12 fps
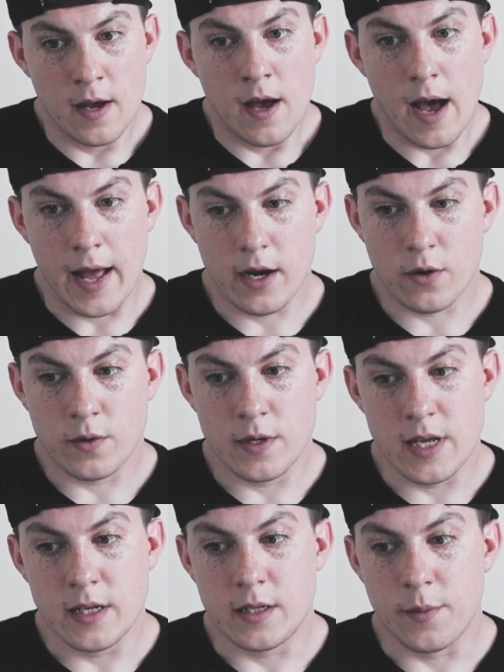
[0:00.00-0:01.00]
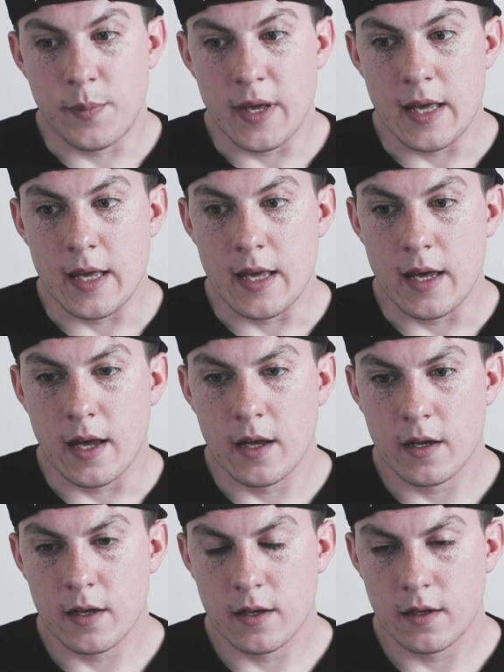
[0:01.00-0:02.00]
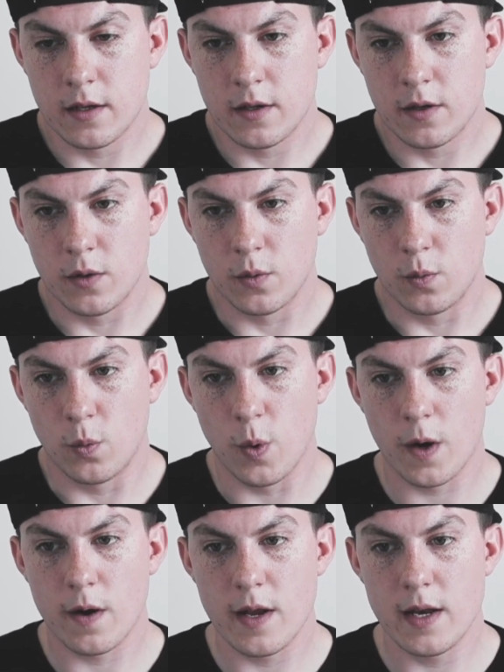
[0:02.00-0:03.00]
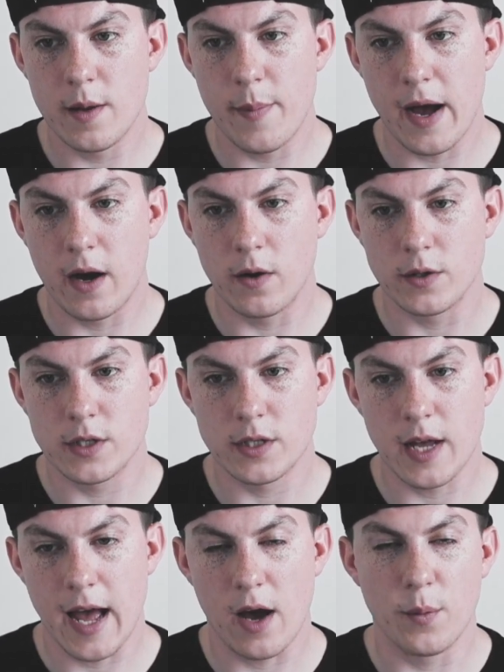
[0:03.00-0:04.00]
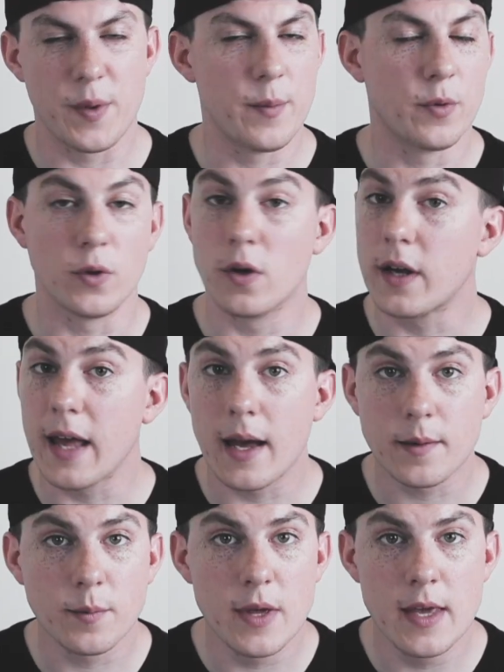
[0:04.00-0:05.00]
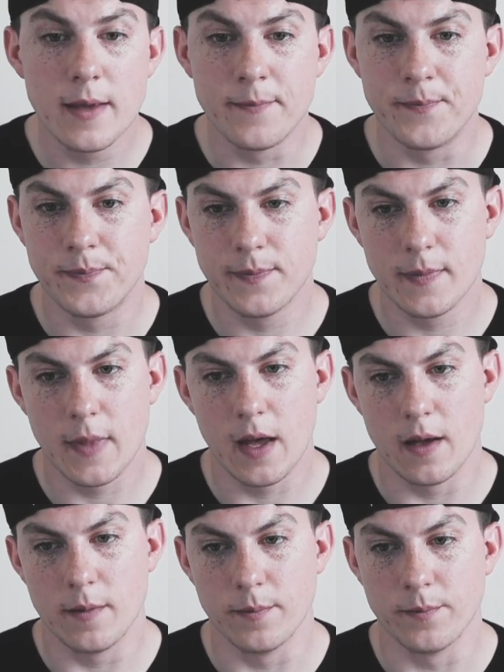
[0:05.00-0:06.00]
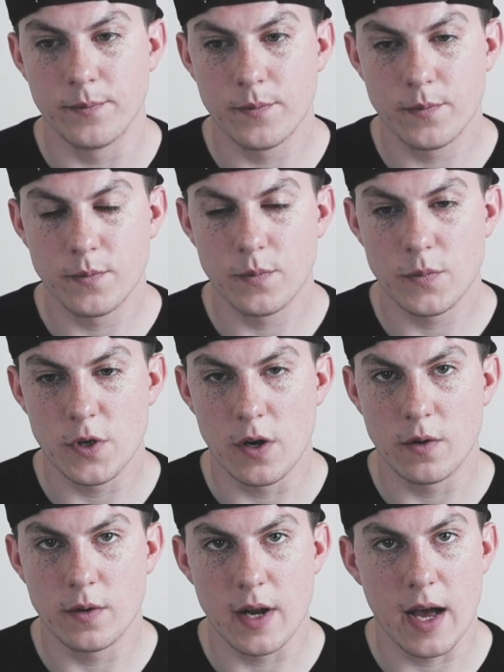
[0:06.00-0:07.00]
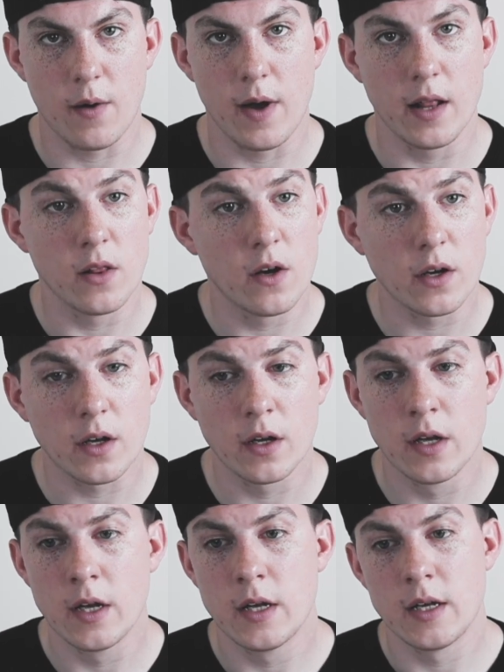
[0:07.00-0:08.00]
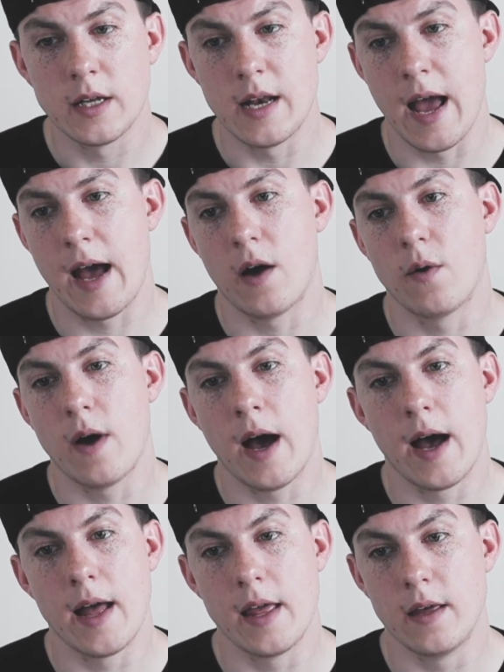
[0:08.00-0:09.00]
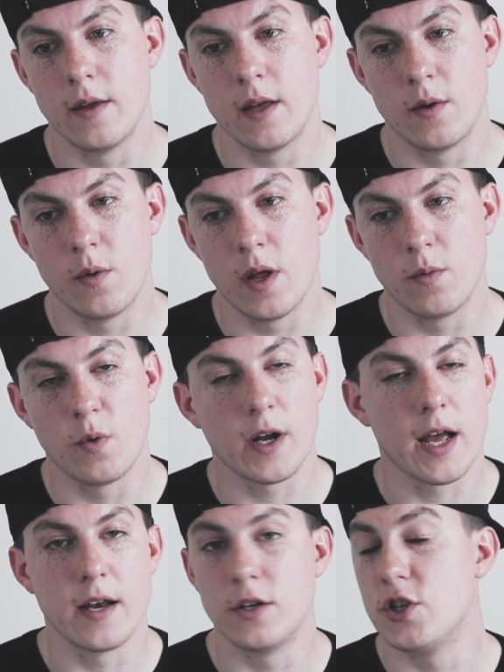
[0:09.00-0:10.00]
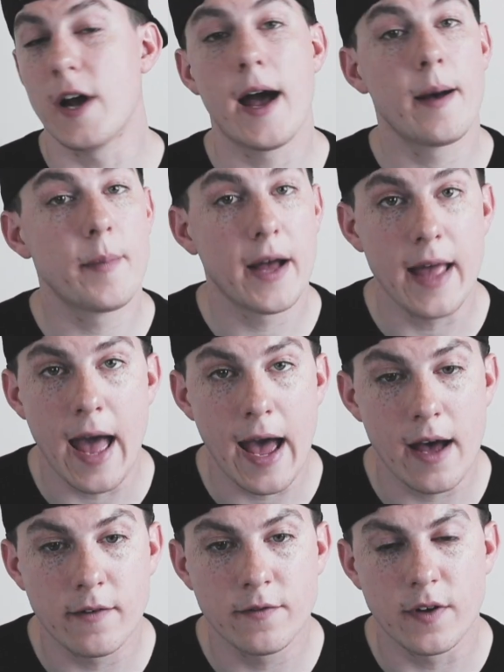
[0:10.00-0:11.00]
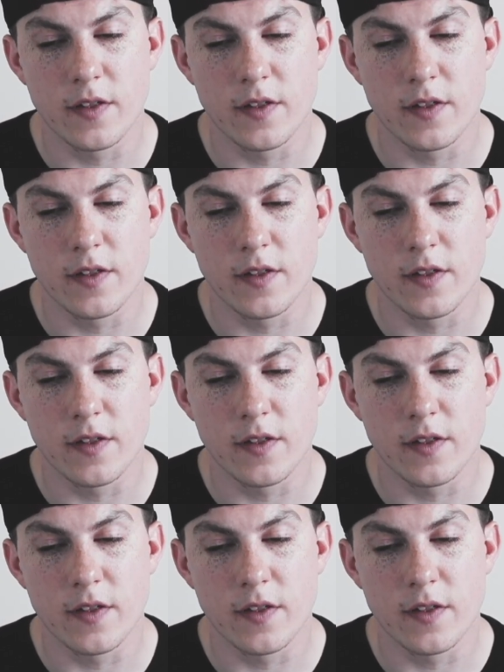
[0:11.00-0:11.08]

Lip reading: I don't need to be worried about how people look at me, and how I look, and in what kind of job I have.